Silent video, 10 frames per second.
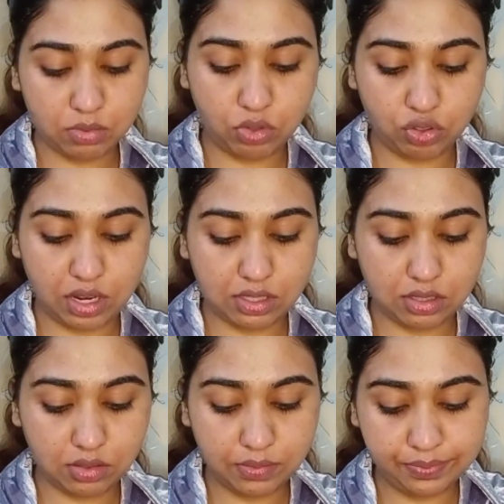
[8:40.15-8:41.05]

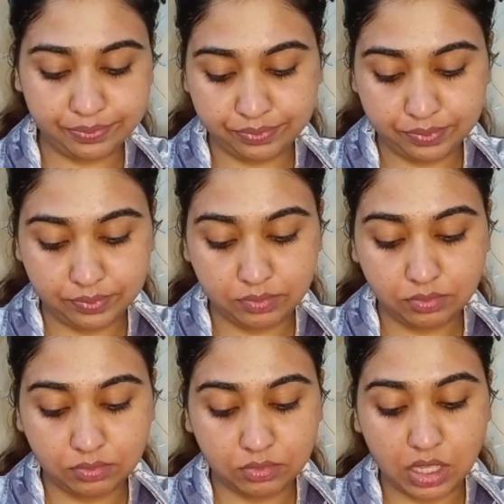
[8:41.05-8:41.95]
moisturizer
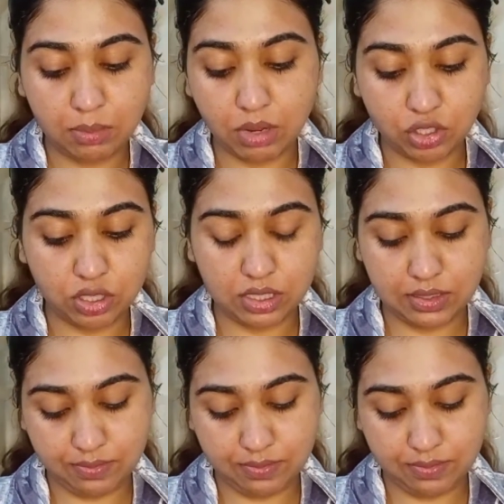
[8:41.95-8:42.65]
in budget.